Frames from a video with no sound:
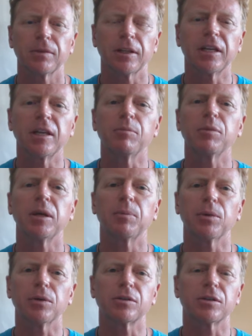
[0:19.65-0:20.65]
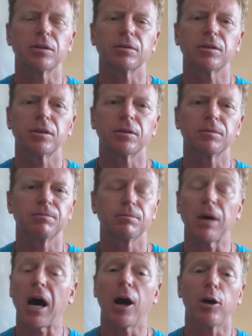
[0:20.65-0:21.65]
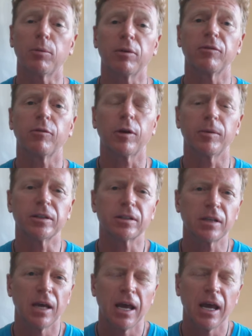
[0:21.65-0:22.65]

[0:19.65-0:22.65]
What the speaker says: leading people to higher performance.